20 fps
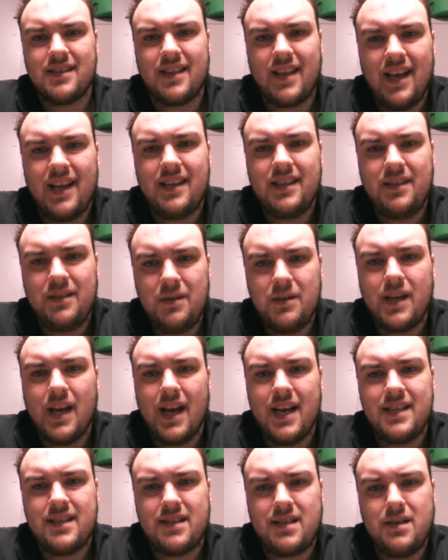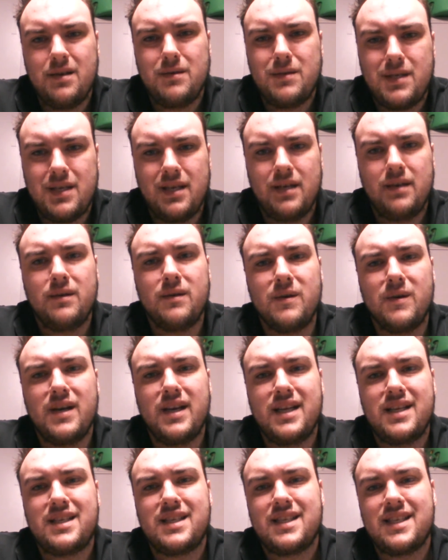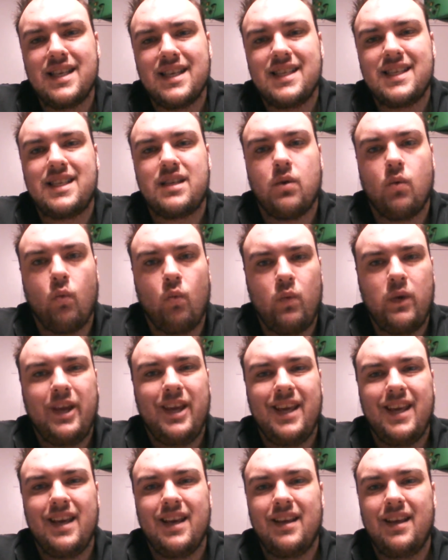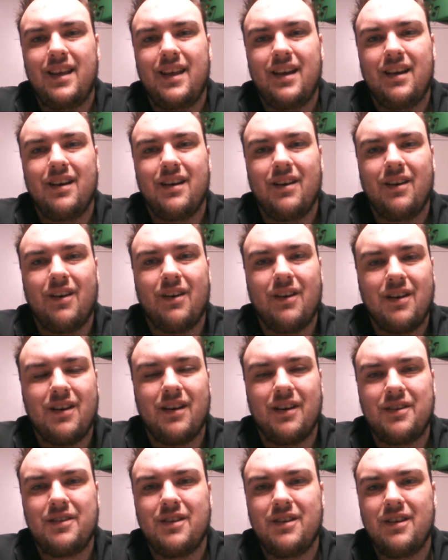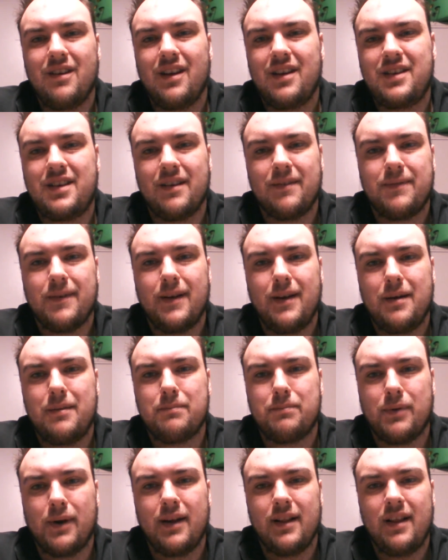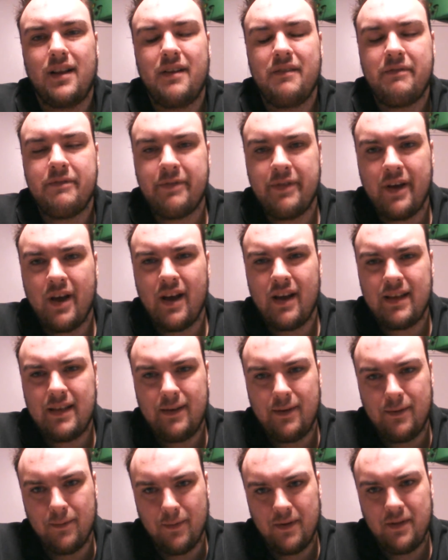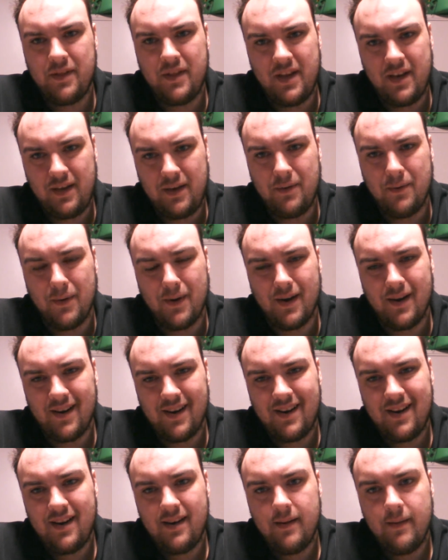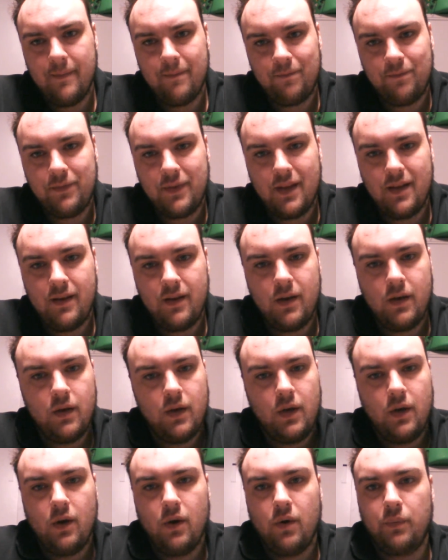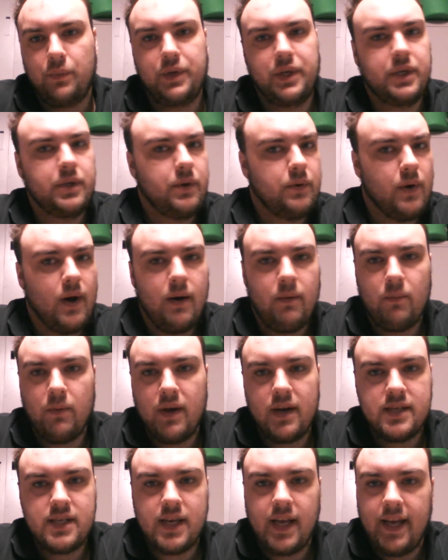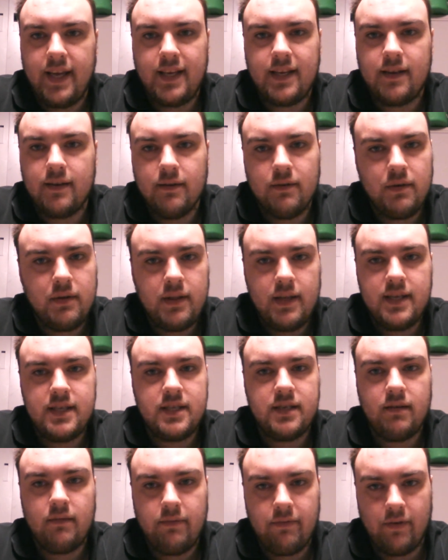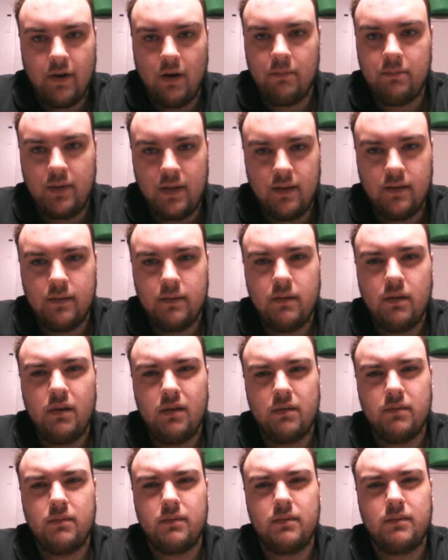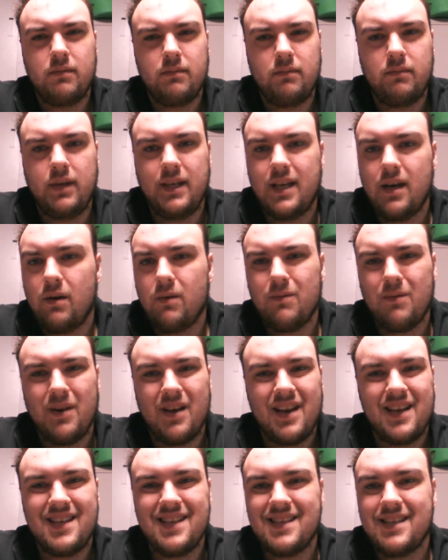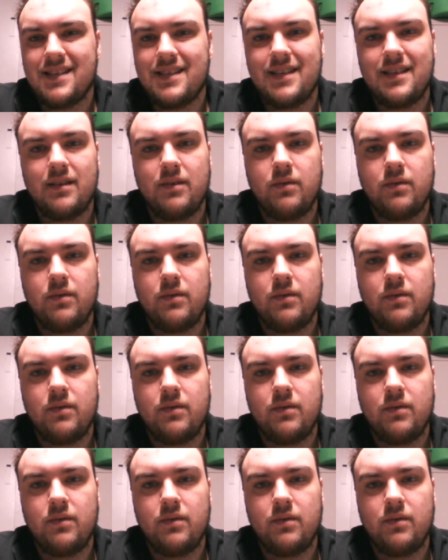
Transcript: that you guys do too. It's just we are under a different umbrella of thought than you are. We do not want to take your religion from you. We don't want